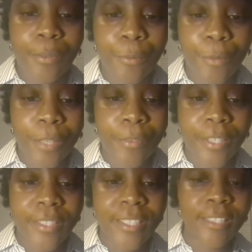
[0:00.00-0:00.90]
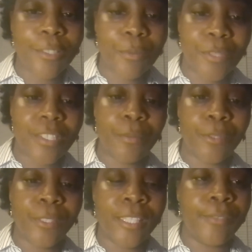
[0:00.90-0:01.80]
one of our attendees, Miss
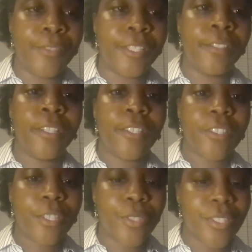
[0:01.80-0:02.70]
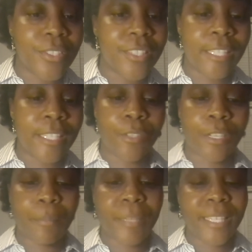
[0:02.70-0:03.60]
Deborah Love, that she was enslaved
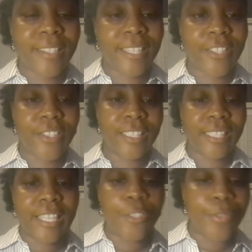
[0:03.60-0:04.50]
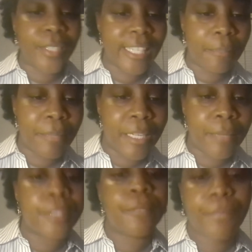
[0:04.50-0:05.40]
on a plantation in Gainesville,
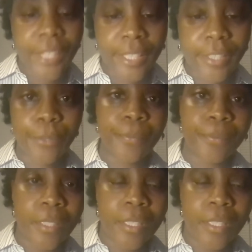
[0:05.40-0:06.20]
Alabama. Thank you.